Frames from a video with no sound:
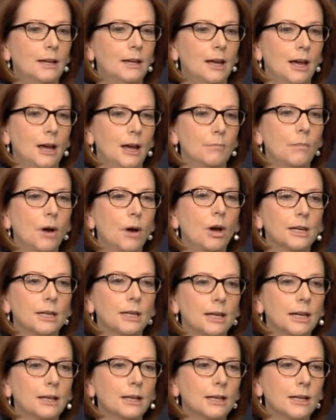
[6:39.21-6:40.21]
Uh, Mike
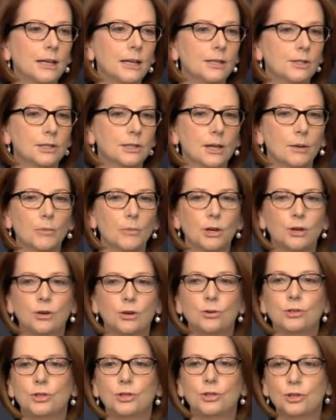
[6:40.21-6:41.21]
Kelly is someone
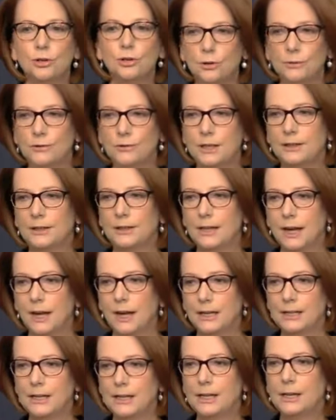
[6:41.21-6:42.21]
who served in the
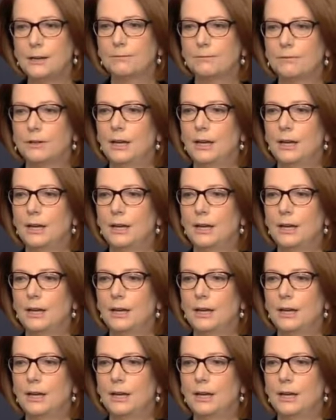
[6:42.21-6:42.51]
ADF